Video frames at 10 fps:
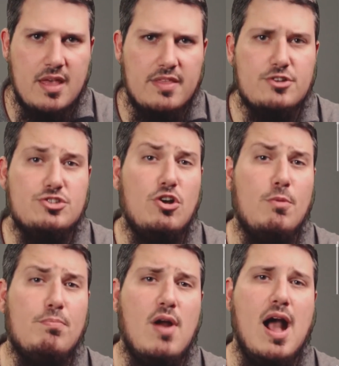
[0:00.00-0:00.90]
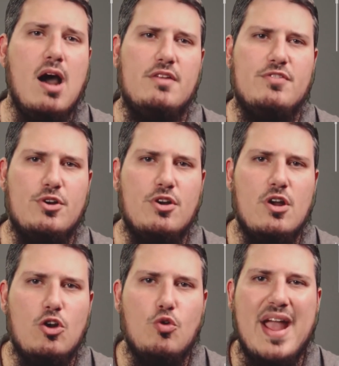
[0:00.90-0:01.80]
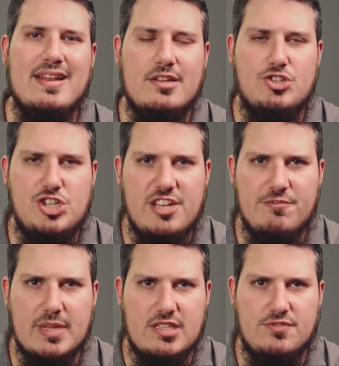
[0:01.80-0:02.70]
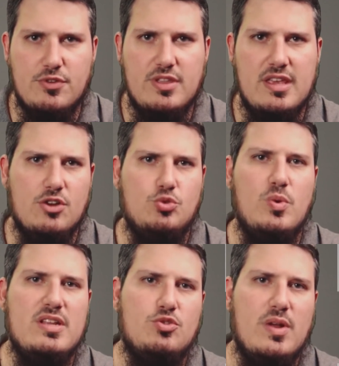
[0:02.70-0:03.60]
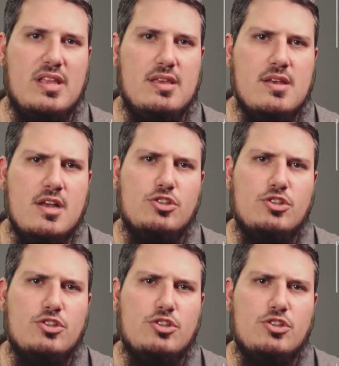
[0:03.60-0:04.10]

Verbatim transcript: They're so proud of their great achievements for the year 2020.